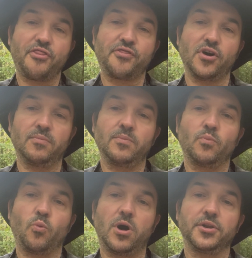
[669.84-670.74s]

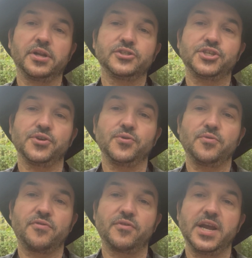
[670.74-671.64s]
Thumb, 1, 2,
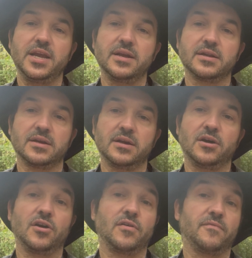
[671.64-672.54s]
3,
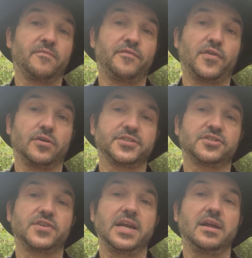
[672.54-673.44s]
fourth
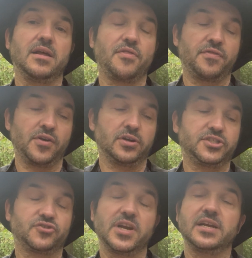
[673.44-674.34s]
string, third
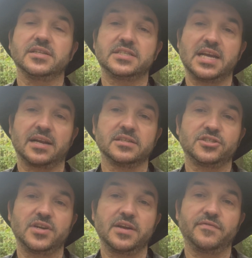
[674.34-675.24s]
string, second
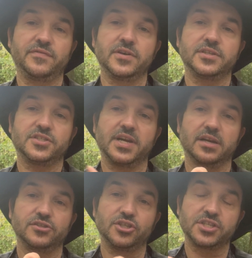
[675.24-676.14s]
string, first string,
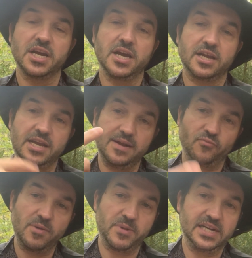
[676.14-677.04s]
and just keep
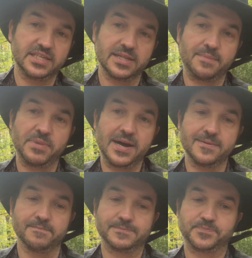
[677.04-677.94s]
repeating that
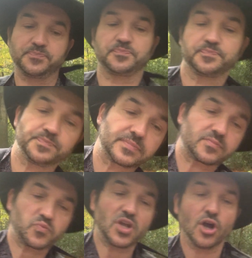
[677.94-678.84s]
pattern.
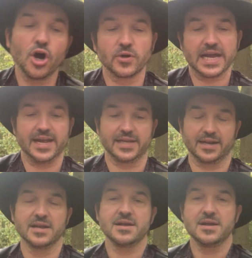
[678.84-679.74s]
Okay
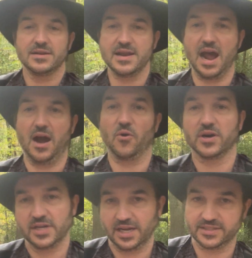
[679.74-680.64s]
then, now,
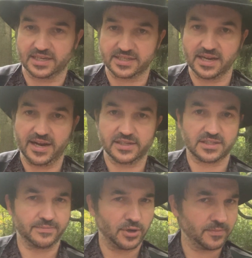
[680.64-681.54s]
as I say, it's
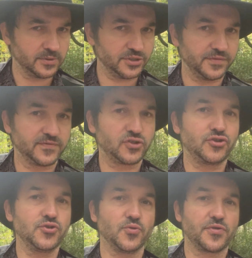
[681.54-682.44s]
the moment of
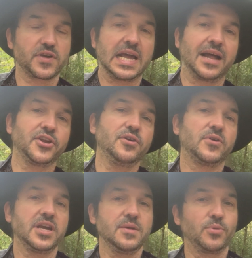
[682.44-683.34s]
truth. Can you
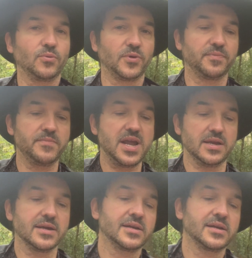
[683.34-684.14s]
keep up with me?